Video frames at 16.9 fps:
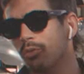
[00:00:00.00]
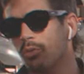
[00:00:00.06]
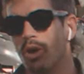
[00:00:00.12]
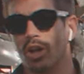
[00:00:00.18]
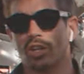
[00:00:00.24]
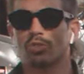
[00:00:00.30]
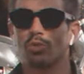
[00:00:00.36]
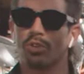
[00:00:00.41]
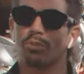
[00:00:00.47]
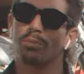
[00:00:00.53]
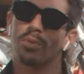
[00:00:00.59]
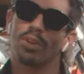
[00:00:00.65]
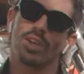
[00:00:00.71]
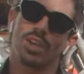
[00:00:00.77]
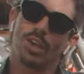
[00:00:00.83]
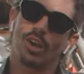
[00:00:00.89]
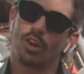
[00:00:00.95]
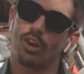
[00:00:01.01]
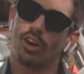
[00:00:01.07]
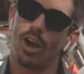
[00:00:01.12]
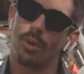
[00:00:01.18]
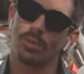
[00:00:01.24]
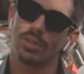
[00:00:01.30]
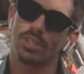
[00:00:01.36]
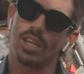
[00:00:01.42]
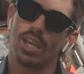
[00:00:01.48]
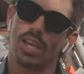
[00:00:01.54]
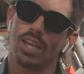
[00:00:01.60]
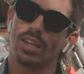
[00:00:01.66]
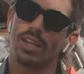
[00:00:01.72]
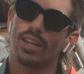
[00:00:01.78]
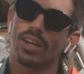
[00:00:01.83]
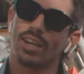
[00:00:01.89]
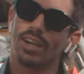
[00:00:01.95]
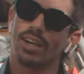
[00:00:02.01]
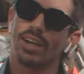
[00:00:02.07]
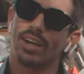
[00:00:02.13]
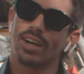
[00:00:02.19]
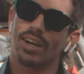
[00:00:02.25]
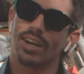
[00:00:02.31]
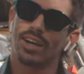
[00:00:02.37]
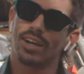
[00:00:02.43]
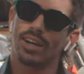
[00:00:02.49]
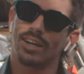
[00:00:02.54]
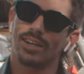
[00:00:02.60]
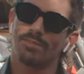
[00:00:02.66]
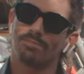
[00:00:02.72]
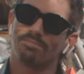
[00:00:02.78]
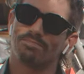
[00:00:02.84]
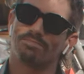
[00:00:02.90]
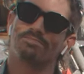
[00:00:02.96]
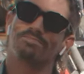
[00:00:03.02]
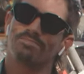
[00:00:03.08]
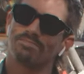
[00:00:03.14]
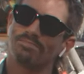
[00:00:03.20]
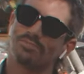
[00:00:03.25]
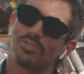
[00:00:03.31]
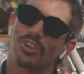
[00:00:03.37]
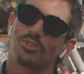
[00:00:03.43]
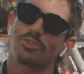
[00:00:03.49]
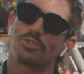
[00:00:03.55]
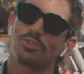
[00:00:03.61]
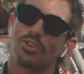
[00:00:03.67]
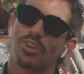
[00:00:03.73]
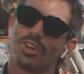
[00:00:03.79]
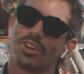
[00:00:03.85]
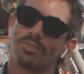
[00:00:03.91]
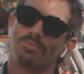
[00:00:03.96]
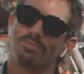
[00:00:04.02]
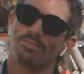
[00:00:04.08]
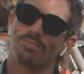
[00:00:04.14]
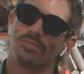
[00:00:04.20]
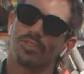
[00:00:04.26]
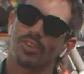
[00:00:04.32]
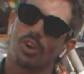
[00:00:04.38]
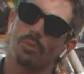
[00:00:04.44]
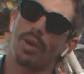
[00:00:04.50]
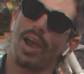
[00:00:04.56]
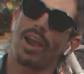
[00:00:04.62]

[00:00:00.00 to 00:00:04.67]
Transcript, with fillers: can watch with me and I'll commentate. Um, thanks for tuning in. Come